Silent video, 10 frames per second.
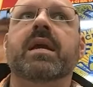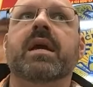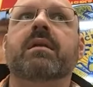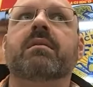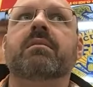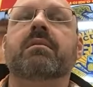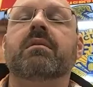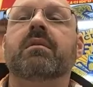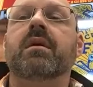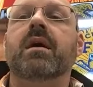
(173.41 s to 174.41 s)

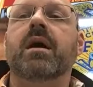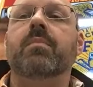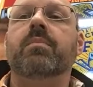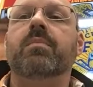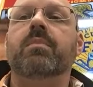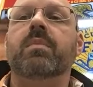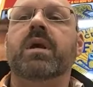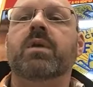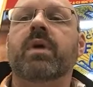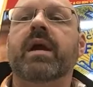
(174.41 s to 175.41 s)

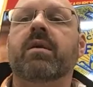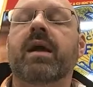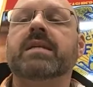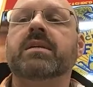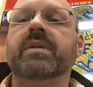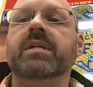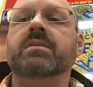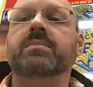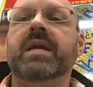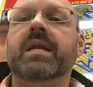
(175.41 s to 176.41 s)
in regular activities
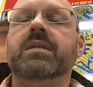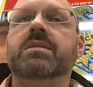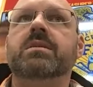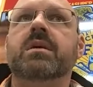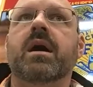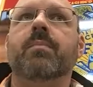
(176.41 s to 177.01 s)
and meetings,